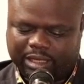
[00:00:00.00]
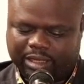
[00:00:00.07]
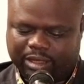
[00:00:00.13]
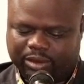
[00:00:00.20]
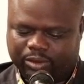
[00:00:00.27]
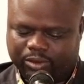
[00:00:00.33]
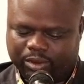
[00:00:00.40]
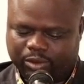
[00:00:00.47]

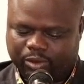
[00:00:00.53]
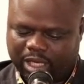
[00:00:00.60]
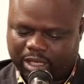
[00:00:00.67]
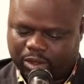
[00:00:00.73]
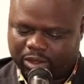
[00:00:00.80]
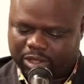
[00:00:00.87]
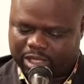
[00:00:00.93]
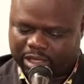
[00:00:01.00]
we will
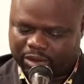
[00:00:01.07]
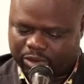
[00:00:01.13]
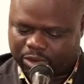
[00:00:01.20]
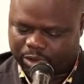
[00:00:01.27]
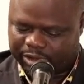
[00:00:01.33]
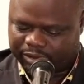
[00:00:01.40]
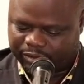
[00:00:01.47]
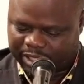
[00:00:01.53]
continue to
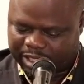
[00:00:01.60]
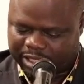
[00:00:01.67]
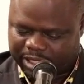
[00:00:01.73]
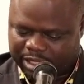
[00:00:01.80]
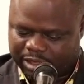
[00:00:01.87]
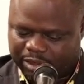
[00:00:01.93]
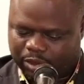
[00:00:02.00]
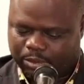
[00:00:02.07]
invest
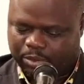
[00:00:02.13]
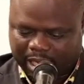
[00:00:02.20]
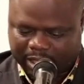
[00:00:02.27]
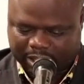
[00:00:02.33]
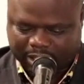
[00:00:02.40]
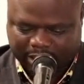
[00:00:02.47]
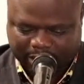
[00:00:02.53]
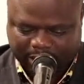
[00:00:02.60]
in robot
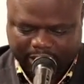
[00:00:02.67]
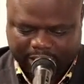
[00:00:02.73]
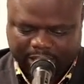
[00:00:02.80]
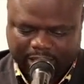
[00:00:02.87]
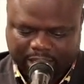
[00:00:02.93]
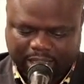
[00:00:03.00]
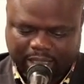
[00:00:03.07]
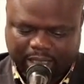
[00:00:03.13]
skills
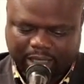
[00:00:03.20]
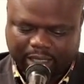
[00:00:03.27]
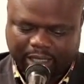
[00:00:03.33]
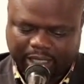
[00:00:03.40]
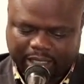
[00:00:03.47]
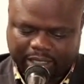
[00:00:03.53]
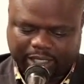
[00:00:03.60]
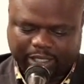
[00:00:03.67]

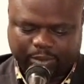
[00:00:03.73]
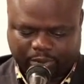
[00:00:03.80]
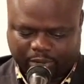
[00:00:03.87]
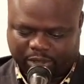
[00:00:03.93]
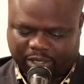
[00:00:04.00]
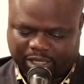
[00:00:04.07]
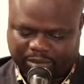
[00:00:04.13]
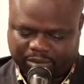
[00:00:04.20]
related
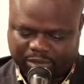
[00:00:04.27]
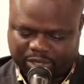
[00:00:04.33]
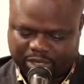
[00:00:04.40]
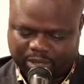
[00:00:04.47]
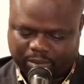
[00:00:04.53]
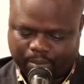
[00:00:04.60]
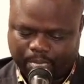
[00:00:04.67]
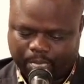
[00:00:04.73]
programs.
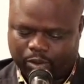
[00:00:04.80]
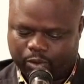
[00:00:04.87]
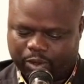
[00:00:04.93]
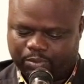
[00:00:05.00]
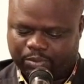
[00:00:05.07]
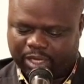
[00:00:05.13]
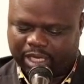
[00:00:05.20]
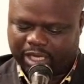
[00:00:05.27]
We
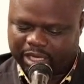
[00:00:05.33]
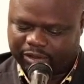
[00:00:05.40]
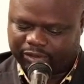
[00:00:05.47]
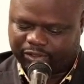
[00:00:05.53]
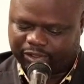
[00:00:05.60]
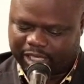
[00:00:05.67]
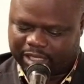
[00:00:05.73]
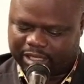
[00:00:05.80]
believe
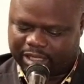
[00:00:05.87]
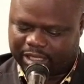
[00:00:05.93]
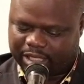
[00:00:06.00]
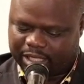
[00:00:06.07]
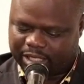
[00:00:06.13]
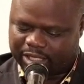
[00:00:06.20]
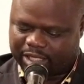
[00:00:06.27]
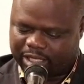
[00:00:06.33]
that
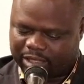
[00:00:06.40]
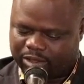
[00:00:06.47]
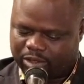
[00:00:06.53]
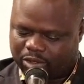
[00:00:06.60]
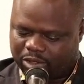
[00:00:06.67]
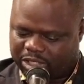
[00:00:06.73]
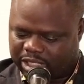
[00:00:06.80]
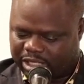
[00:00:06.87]
these
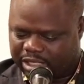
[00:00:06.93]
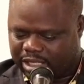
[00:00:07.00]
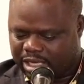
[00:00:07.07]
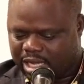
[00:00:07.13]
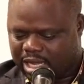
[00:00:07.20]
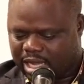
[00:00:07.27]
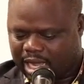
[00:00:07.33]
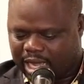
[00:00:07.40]
technologies
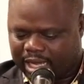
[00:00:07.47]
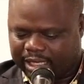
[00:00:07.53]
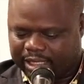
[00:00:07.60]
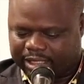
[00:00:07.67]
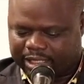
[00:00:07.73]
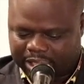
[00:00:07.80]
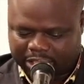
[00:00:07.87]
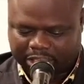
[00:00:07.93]
are
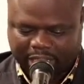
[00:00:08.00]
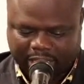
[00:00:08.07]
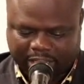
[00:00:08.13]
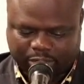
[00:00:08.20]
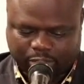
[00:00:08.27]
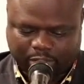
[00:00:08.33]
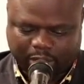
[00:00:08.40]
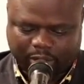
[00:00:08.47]
essential
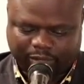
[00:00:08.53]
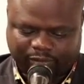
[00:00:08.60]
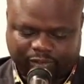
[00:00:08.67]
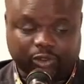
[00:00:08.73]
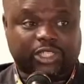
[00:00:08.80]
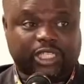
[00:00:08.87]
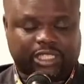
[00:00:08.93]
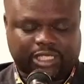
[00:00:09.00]
to our
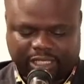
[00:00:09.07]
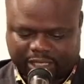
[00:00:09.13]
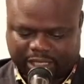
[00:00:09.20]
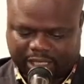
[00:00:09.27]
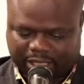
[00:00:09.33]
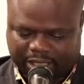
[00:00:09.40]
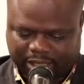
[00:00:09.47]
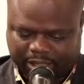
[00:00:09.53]
future
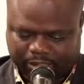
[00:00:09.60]
success.